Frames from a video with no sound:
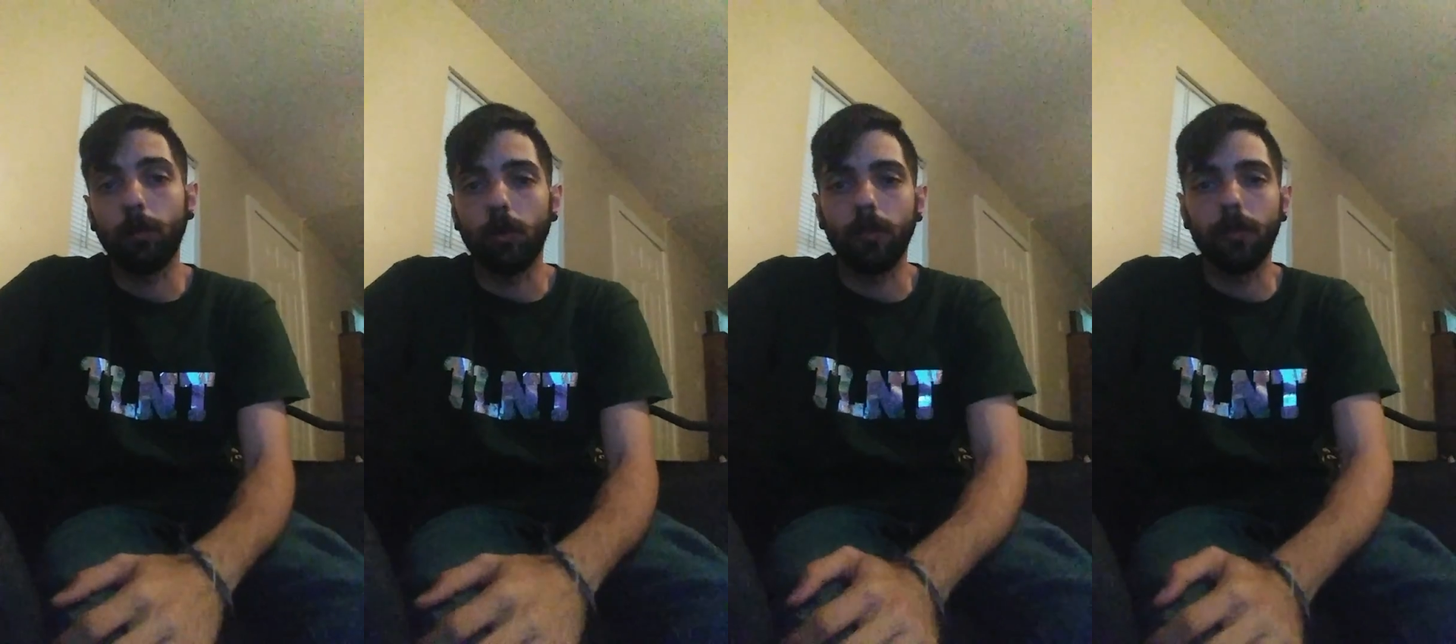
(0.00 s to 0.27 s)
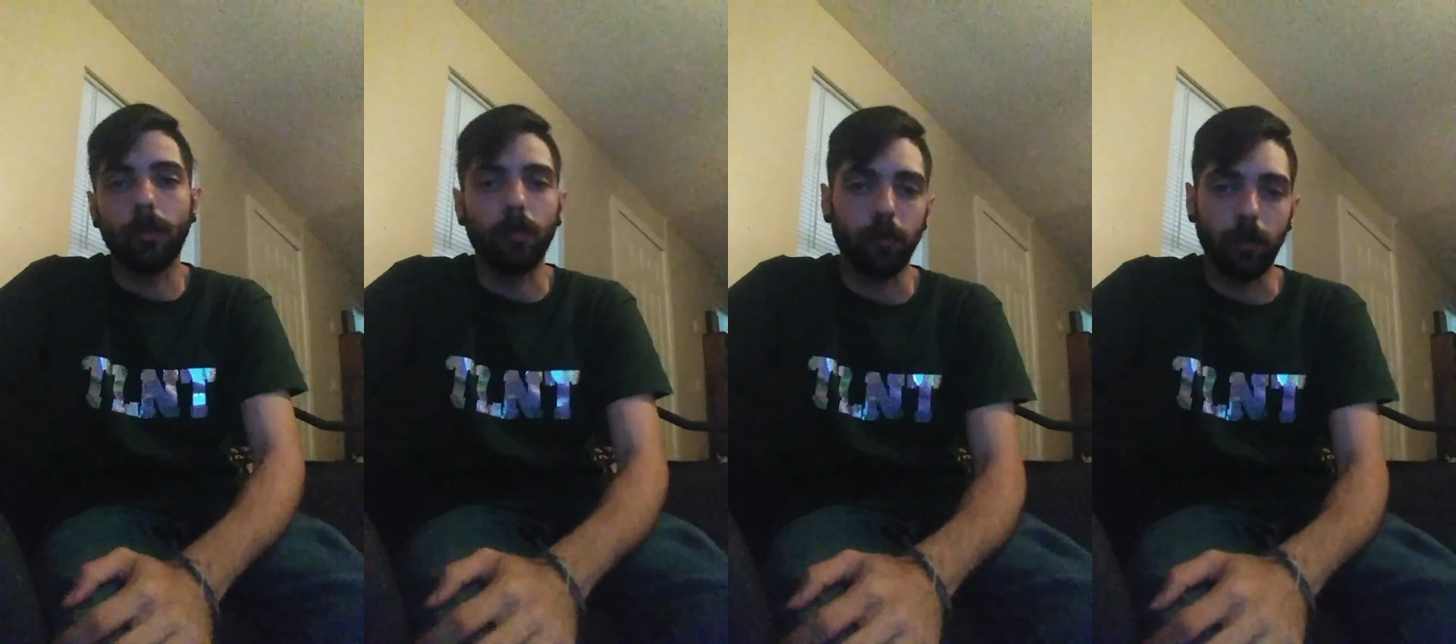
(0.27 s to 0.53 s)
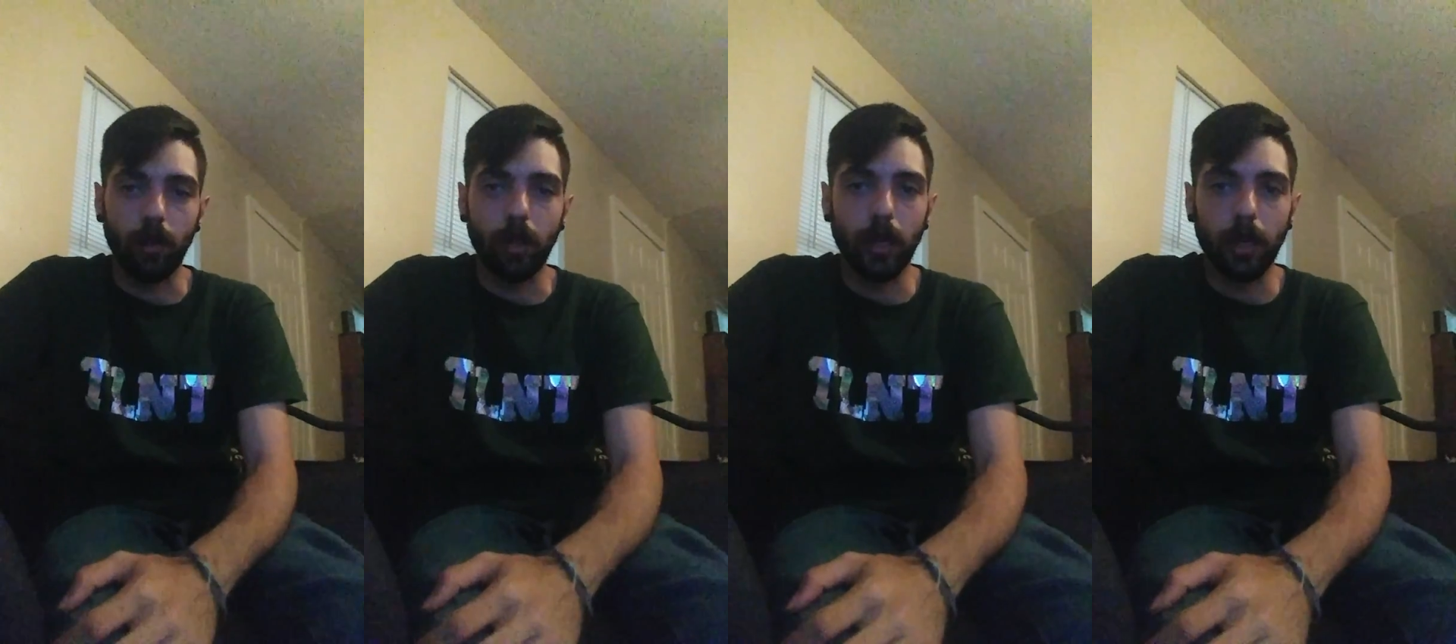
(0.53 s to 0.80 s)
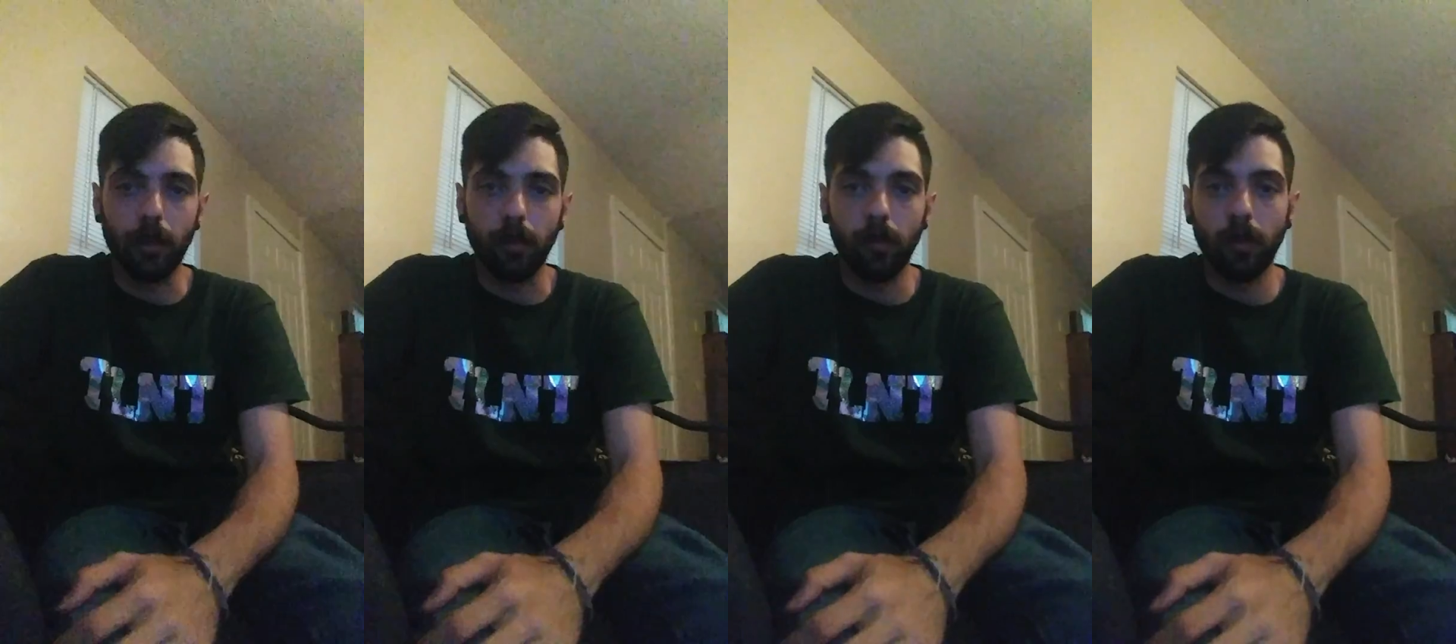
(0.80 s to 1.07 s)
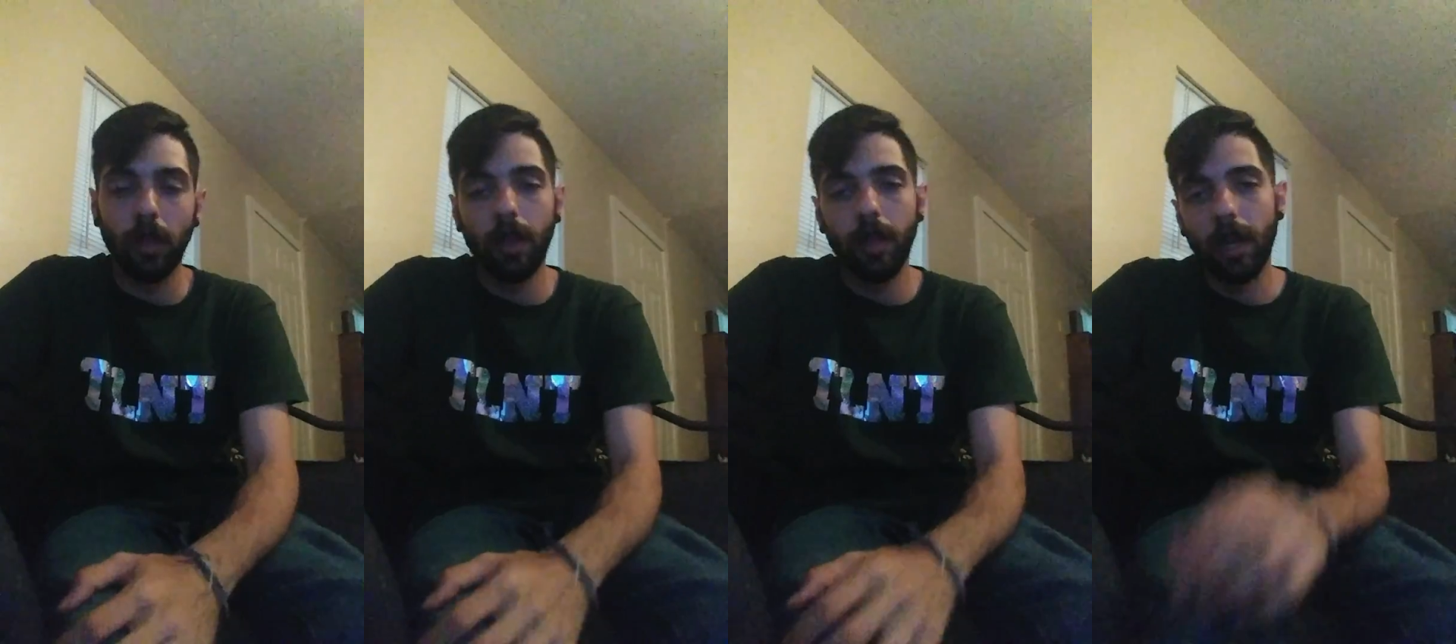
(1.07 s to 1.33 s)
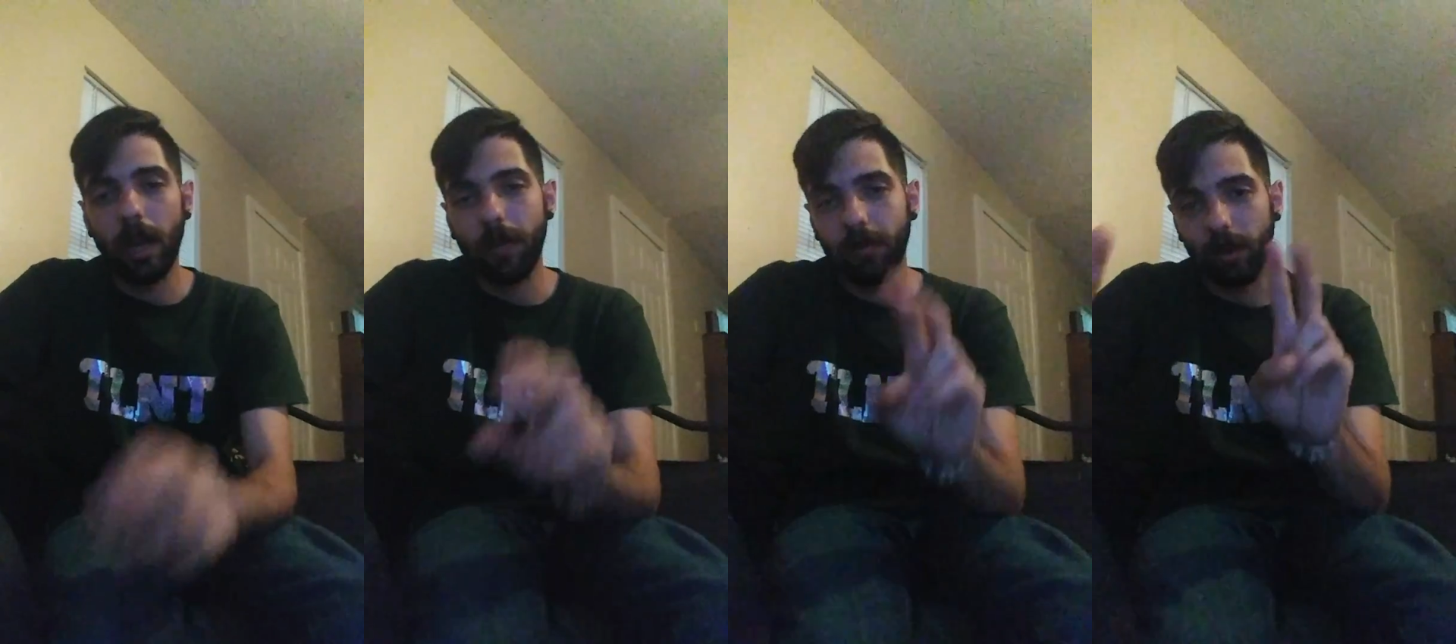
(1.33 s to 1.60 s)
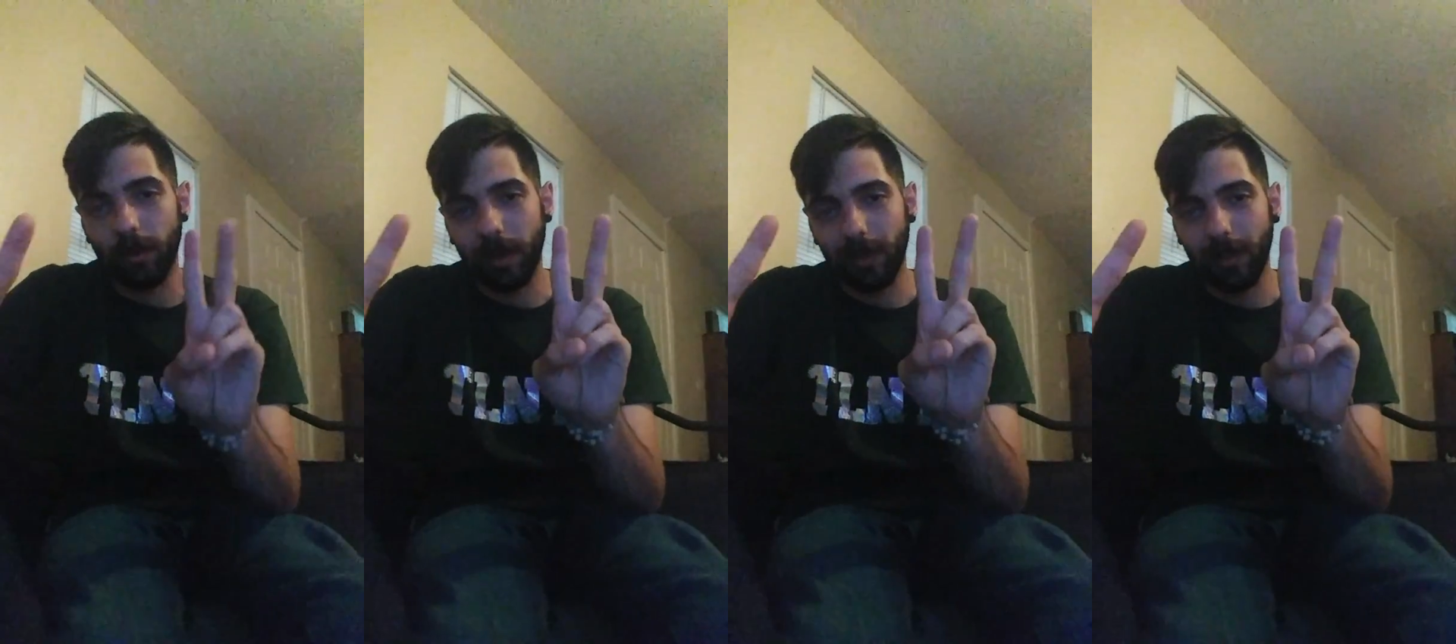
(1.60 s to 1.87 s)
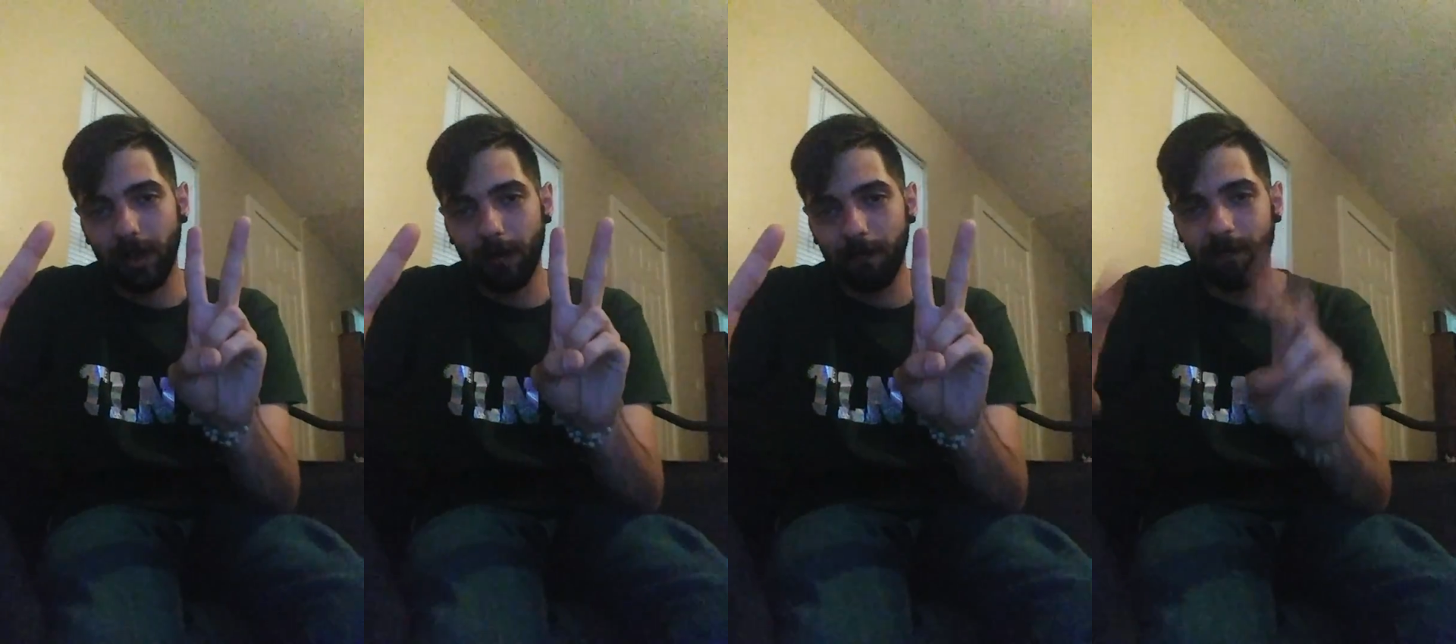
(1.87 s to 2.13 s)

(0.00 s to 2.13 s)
more fun for you guys. Have a great day.